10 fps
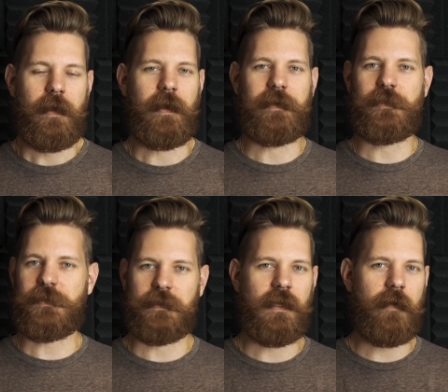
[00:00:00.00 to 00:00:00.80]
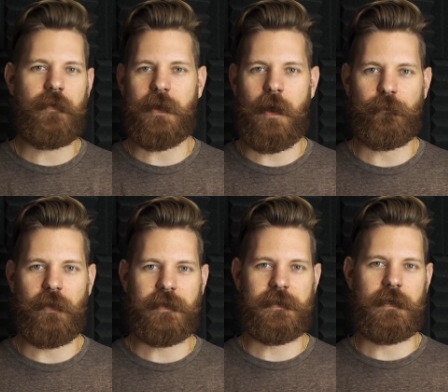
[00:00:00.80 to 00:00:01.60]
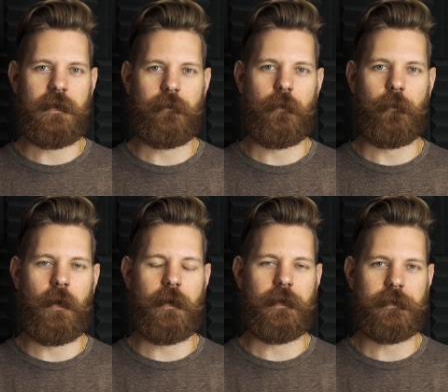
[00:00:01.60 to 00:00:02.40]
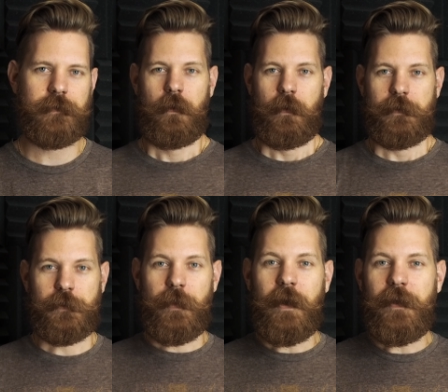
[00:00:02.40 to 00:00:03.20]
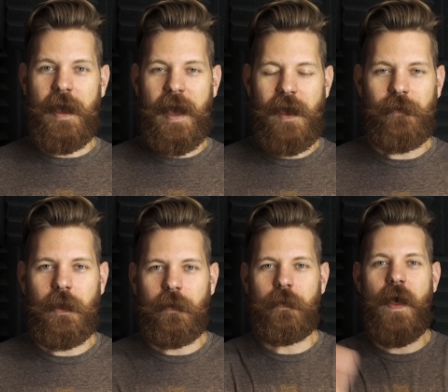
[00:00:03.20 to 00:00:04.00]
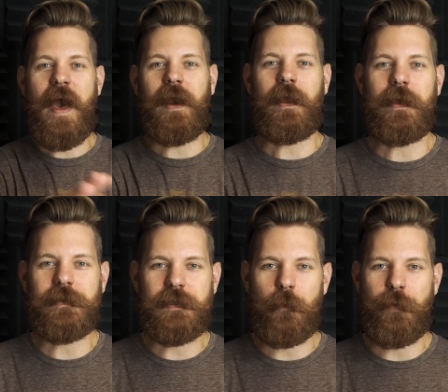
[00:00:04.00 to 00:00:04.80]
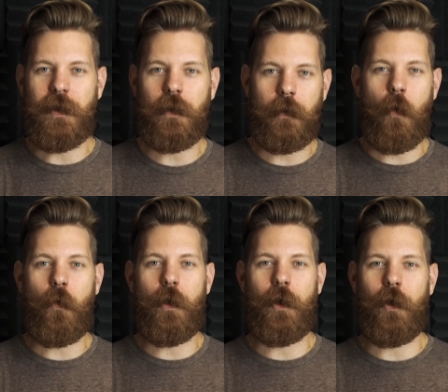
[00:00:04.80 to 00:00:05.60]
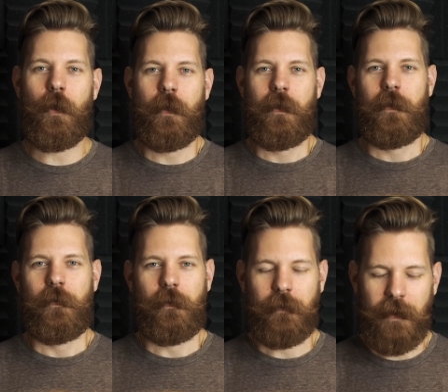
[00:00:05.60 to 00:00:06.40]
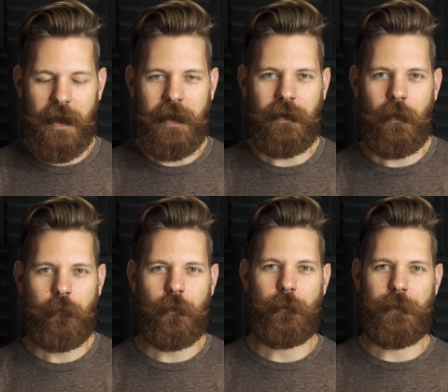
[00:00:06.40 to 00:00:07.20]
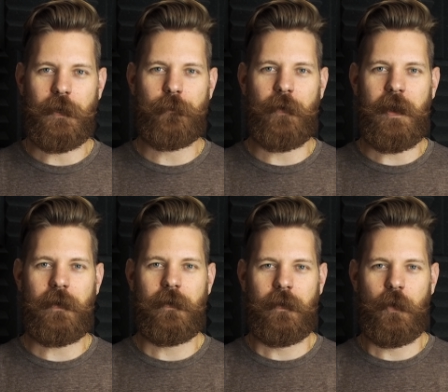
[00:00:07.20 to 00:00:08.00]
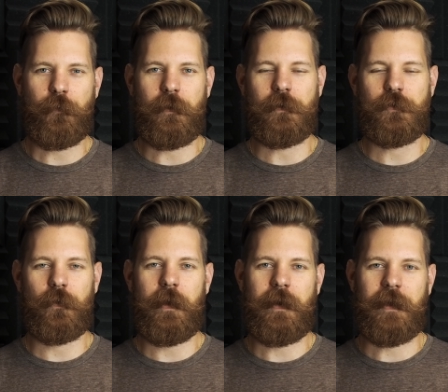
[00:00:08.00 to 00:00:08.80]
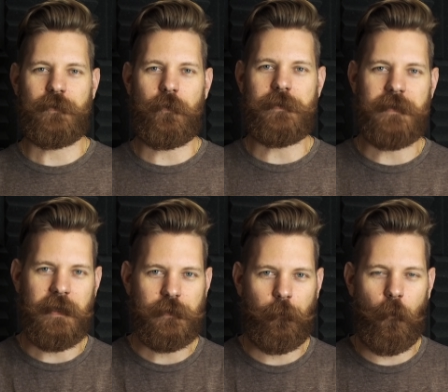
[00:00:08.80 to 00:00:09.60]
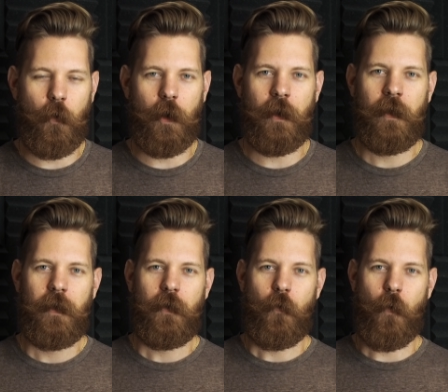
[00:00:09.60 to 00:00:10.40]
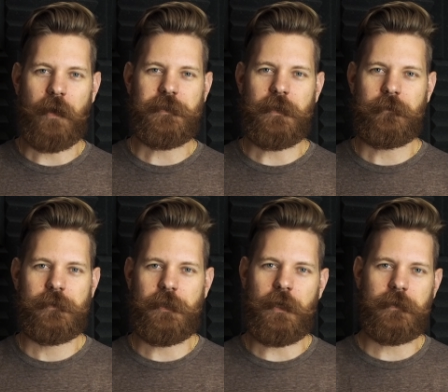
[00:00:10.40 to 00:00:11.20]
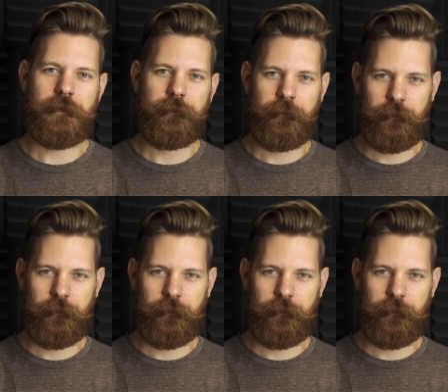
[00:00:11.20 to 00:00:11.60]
And I just love the complexity of the fragrance. So there you have it. That is the beard oil line from Beardbrand. Hope you enjoyed. As always, thanks for watching. Cheers.